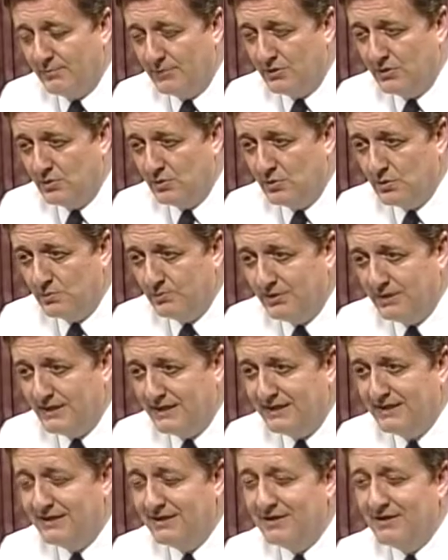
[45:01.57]
bill will
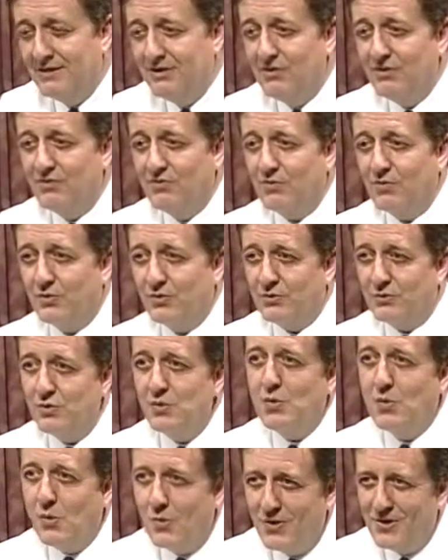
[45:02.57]
be for 2
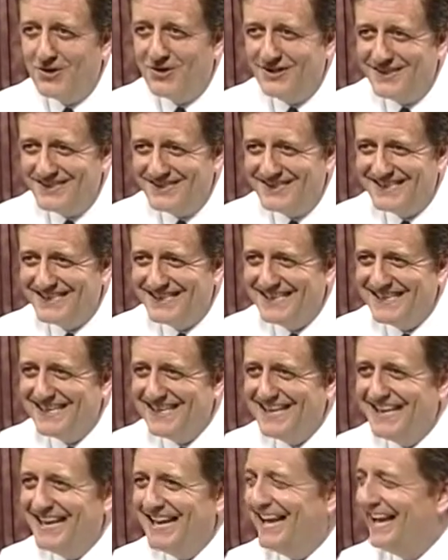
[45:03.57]
quarters
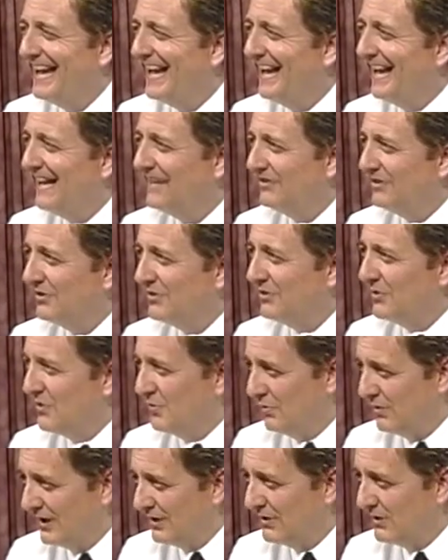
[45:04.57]
at the
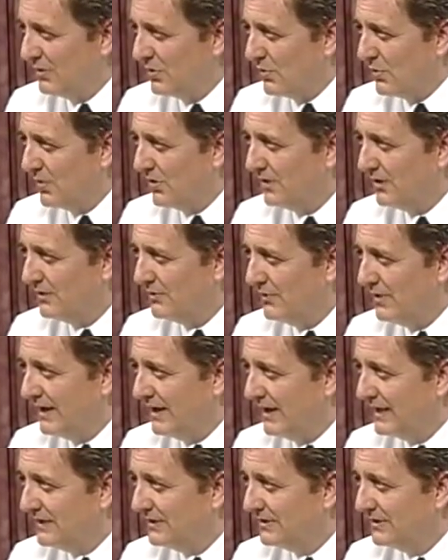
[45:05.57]
regular quarterly
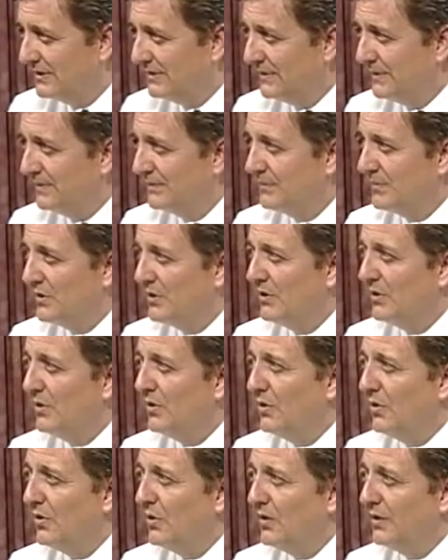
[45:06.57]
rate,
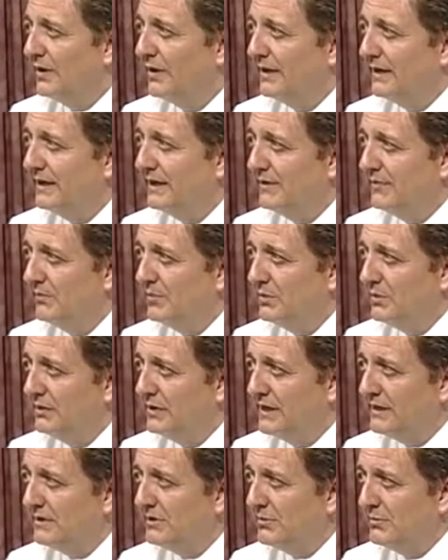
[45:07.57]
or if we'll
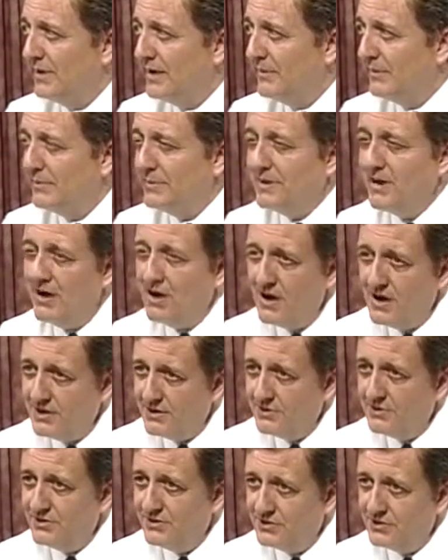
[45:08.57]
let the rate be
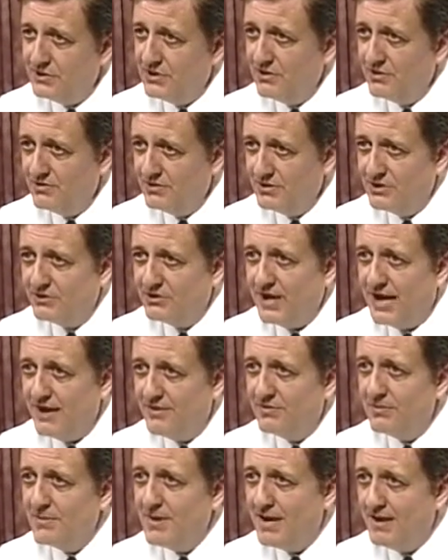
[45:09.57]
higher this year and just
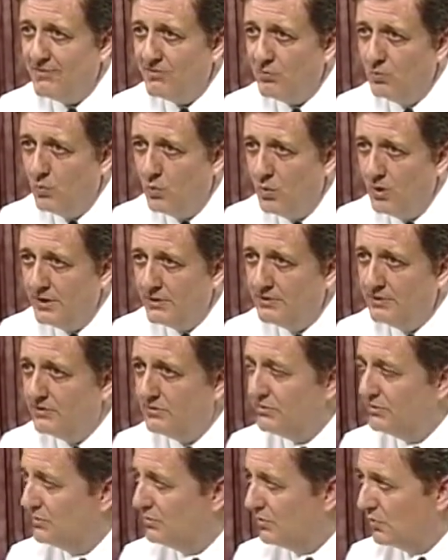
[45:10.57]
have them have 1
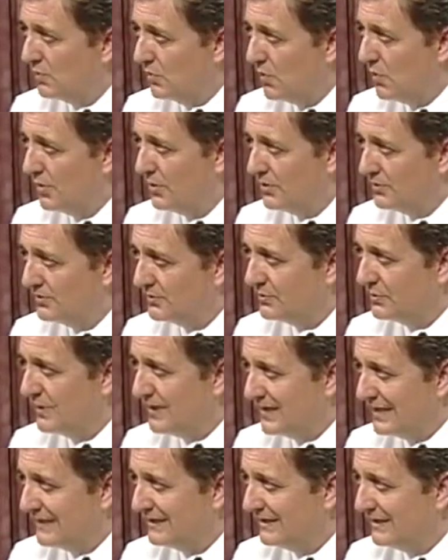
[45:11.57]
quarter's
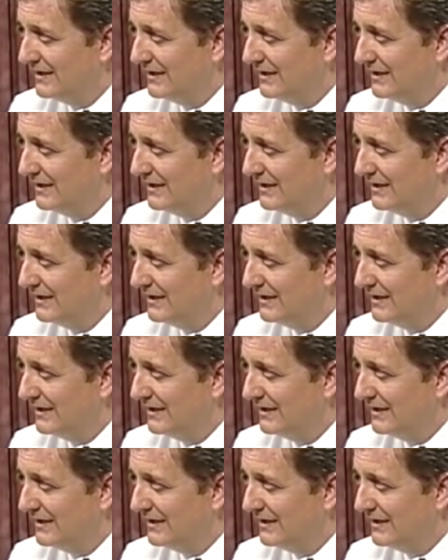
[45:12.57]
rate.